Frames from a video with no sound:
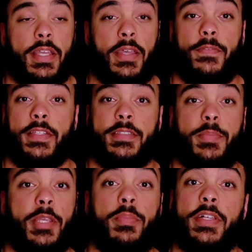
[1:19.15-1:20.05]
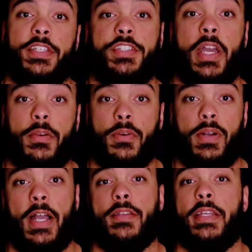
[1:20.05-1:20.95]
If it's people in general,
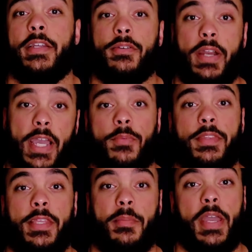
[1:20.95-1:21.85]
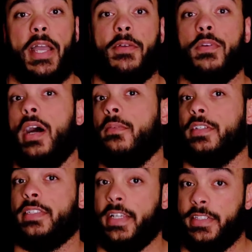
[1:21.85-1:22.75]
how to interact with them, have
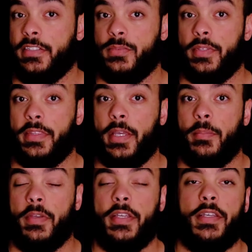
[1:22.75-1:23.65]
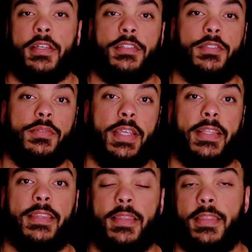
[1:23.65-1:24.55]
conversations with them to
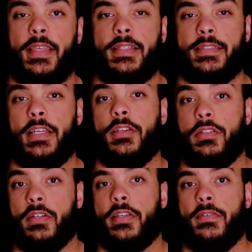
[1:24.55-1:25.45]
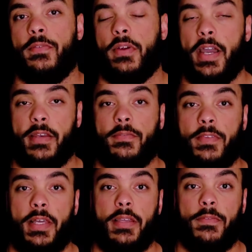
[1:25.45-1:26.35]
get the things that you're looking for out of
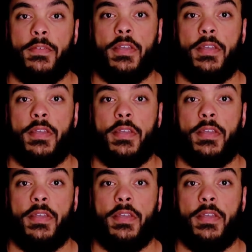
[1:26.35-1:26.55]
life,